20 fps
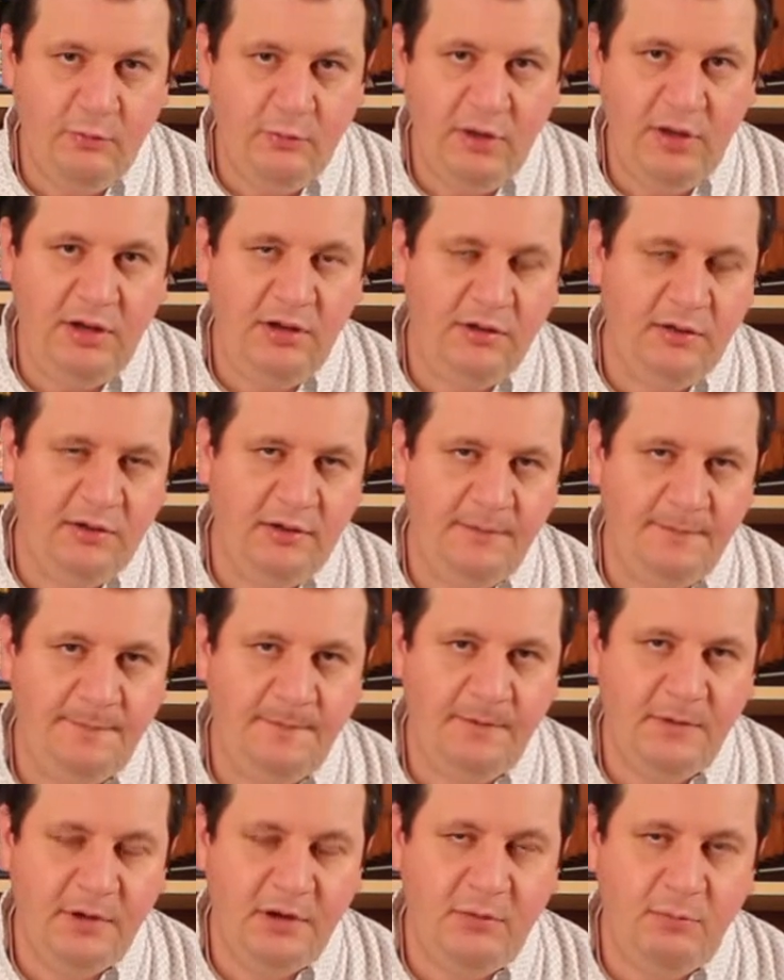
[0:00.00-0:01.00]
Well,
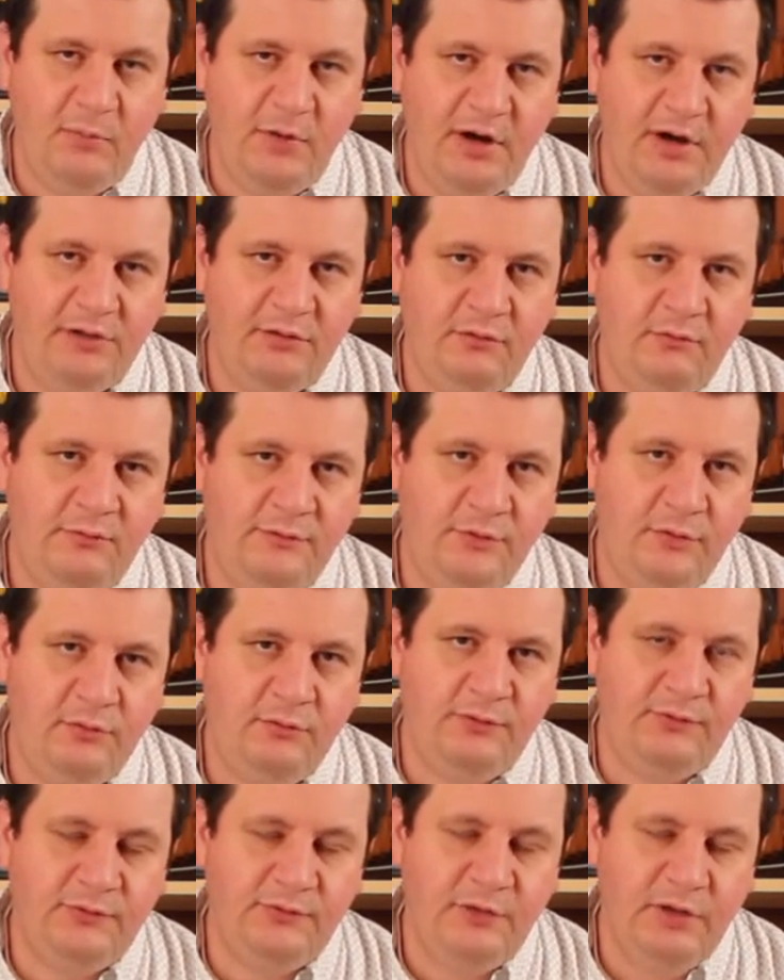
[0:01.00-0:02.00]
a part of
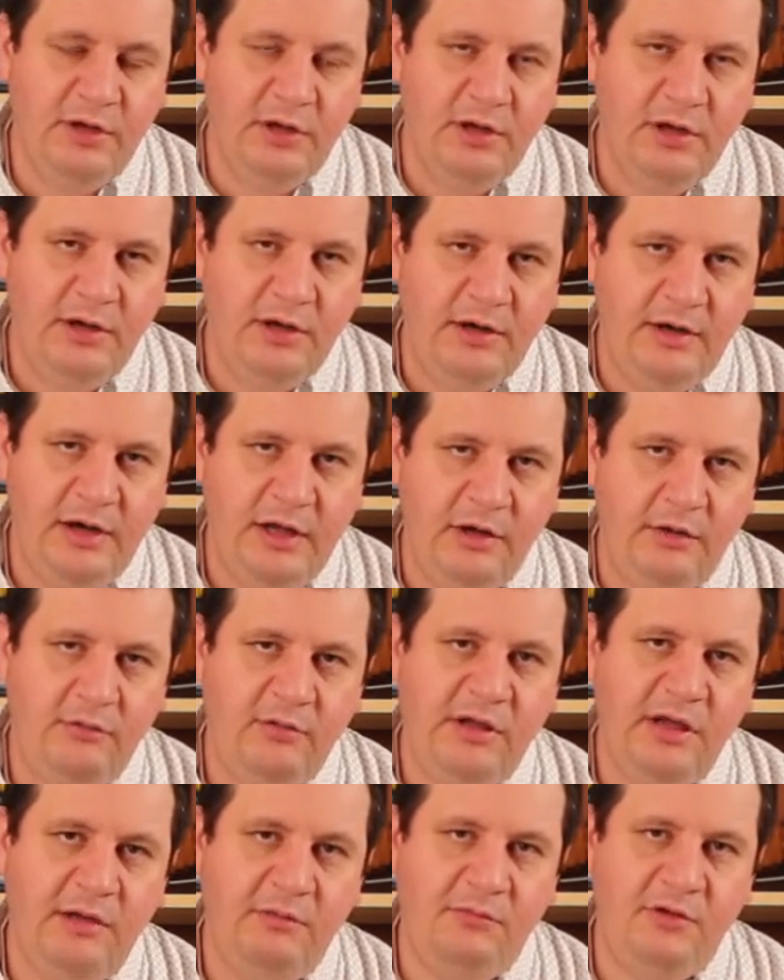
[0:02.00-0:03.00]
those nano
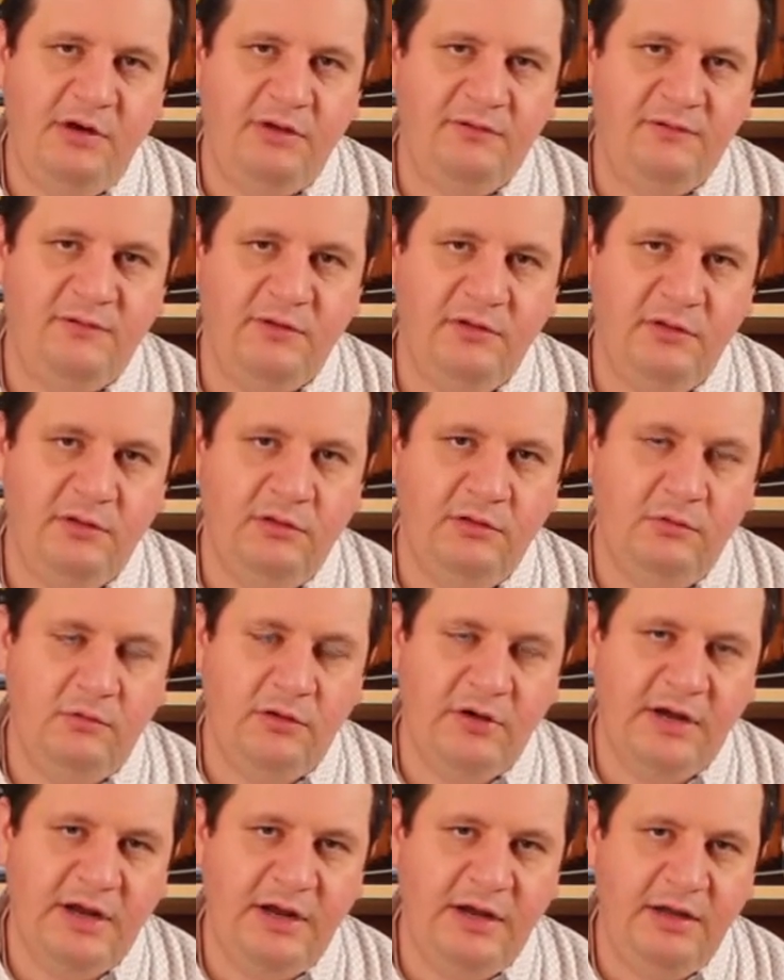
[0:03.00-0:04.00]
cameras and
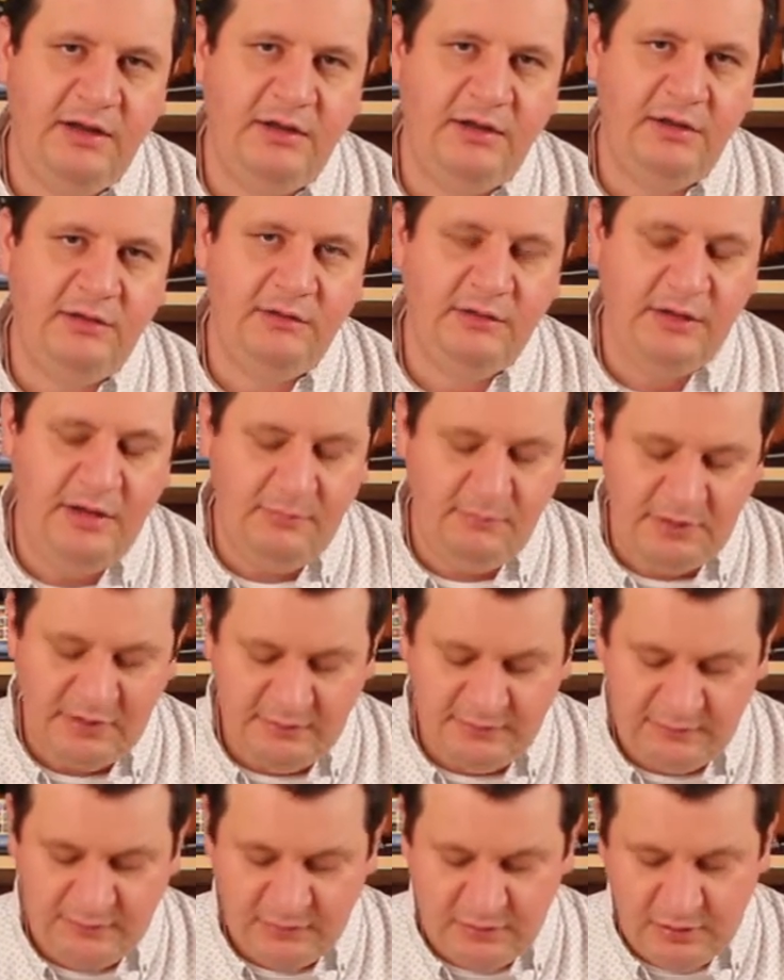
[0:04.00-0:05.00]
organic
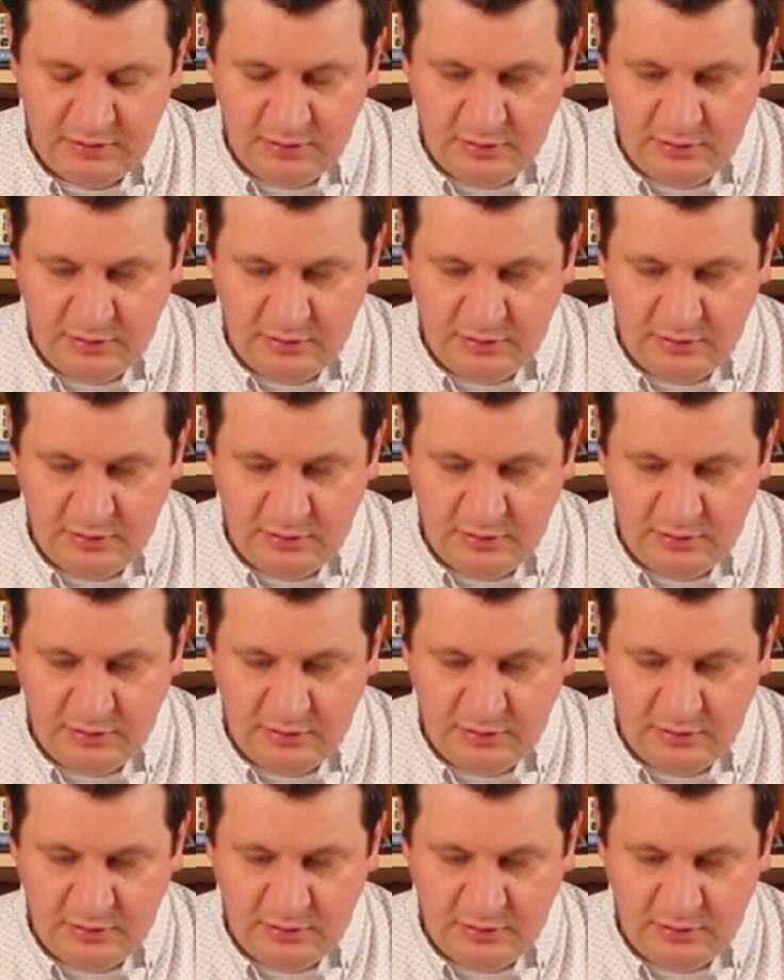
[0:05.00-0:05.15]
cameras,